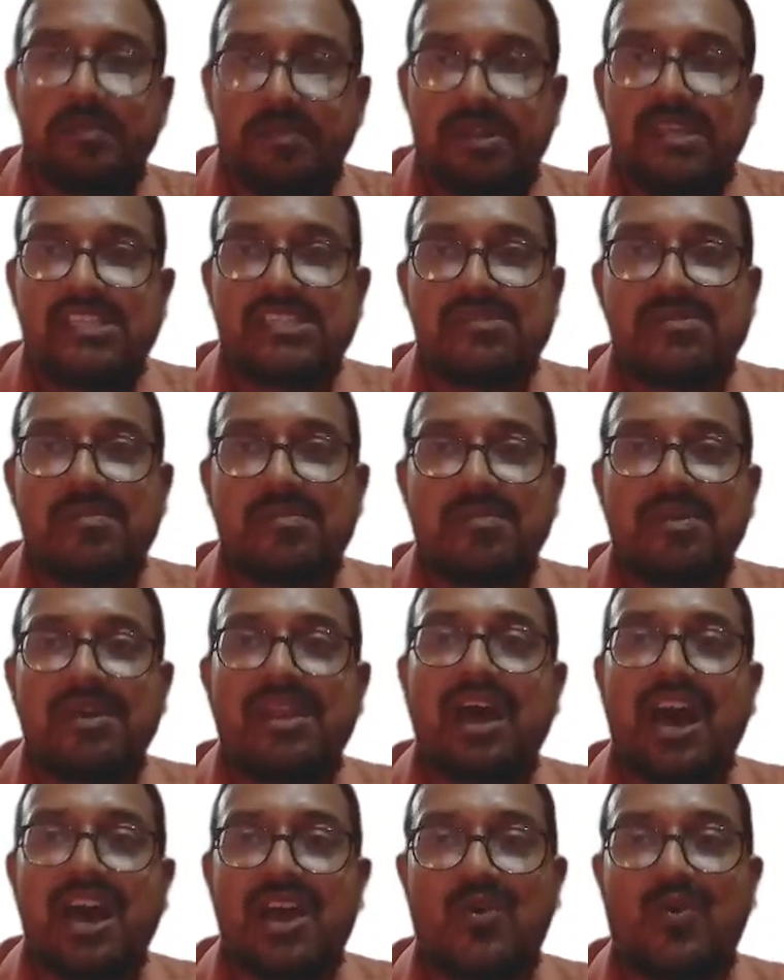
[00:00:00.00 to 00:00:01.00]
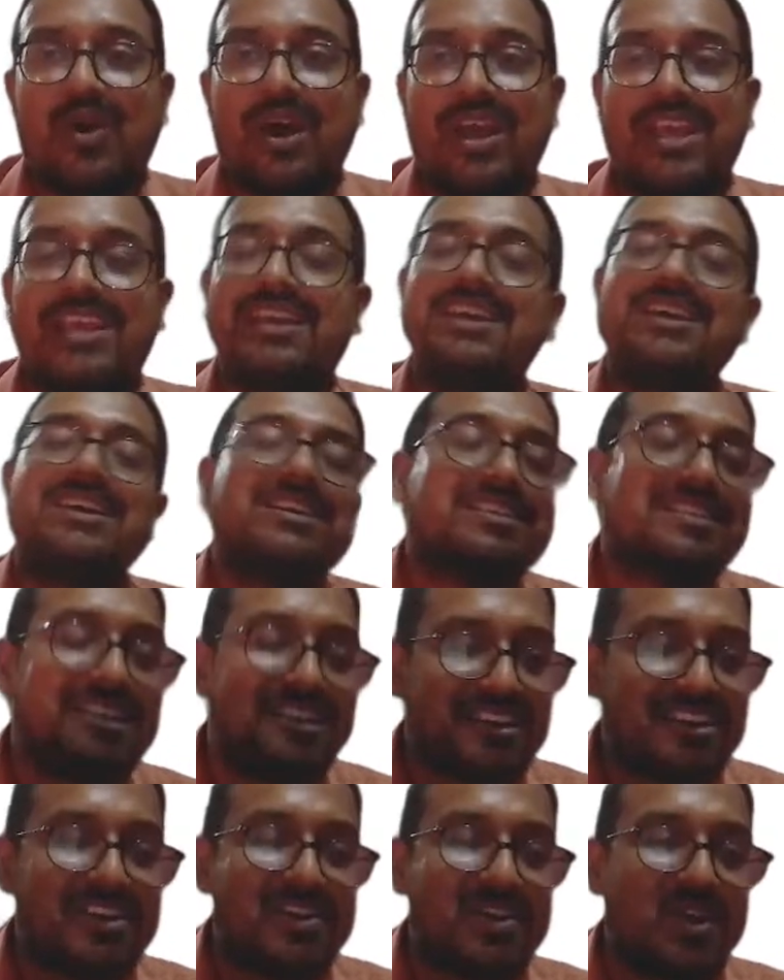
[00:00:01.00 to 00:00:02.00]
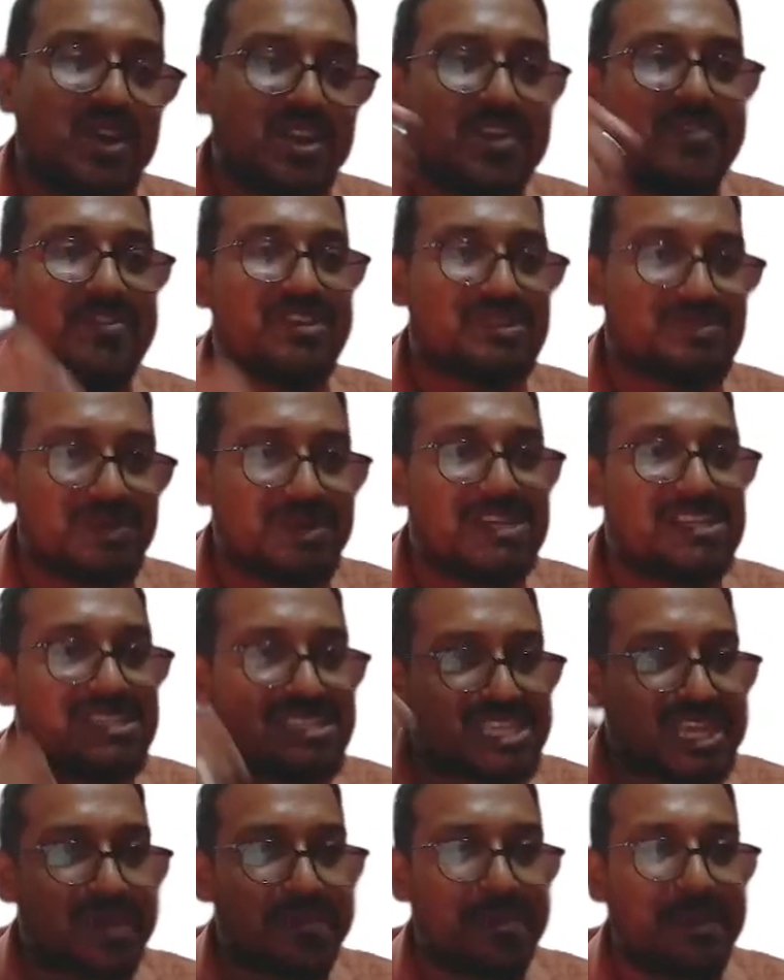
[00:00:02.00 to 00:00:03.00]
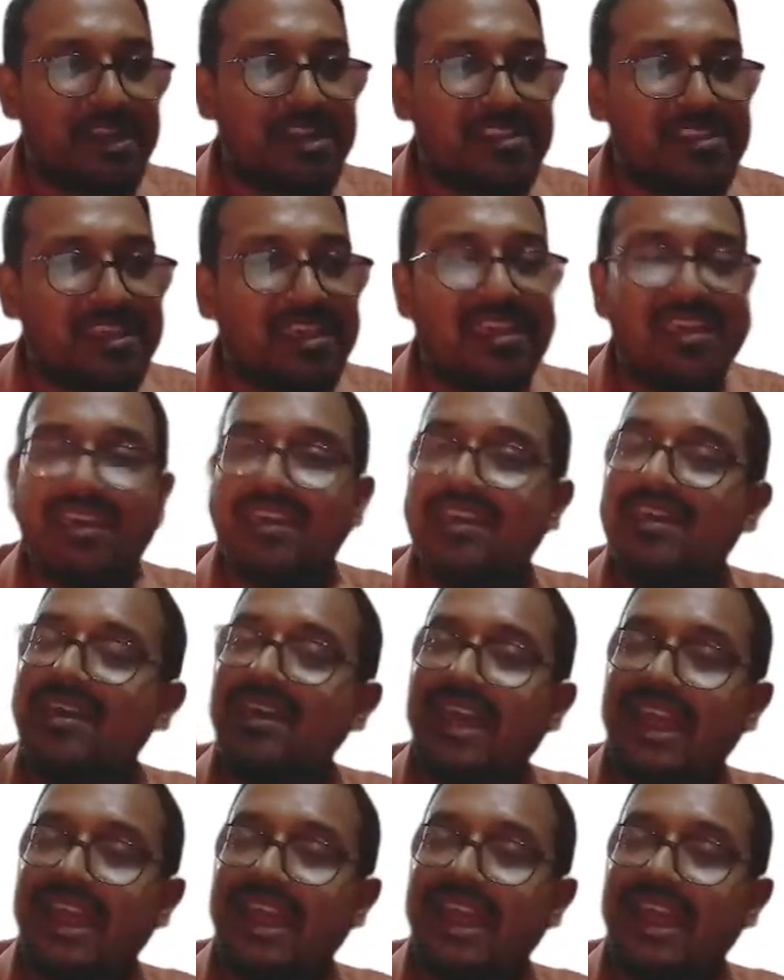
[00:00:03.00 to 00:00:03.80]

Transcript: Please remember, ROI, return on investment, is separate thing,